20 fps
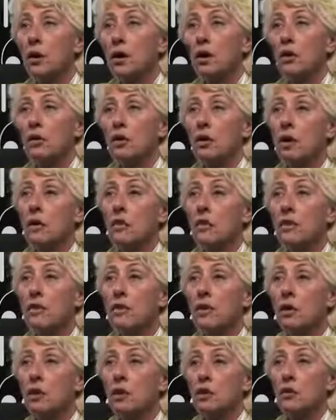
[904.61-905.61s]
Harold
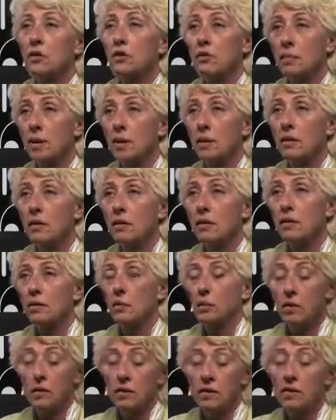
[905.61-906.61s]
Kautzvella, knows about
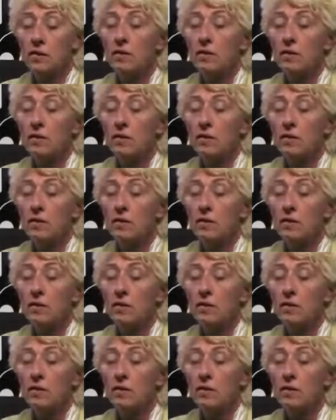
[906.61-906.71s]
this. One of